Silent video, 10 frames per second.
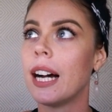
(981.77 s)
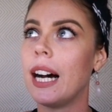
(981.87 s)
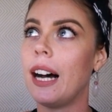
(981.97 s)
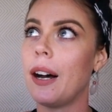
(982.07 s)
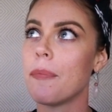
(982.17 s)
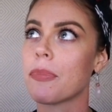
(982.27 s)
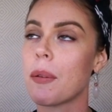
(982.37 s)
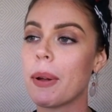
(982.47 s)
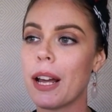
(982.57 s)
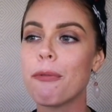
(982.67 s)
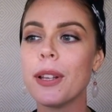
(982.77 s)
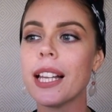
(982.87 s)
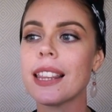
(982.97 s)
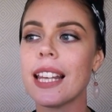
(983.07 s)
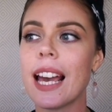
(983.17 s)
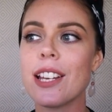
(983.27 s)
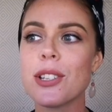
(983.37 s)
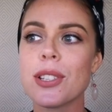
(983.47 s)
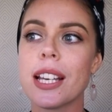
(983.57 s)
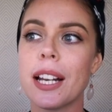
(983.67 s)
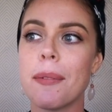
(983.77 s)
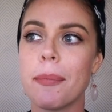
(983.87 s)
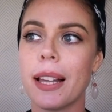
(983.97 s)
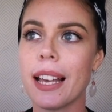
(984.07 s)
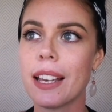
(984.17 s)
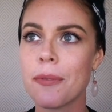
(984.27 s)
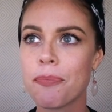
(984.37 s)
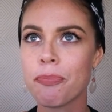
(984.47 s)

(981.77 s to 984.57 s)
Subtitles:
But I feel like the angels are gonna, like,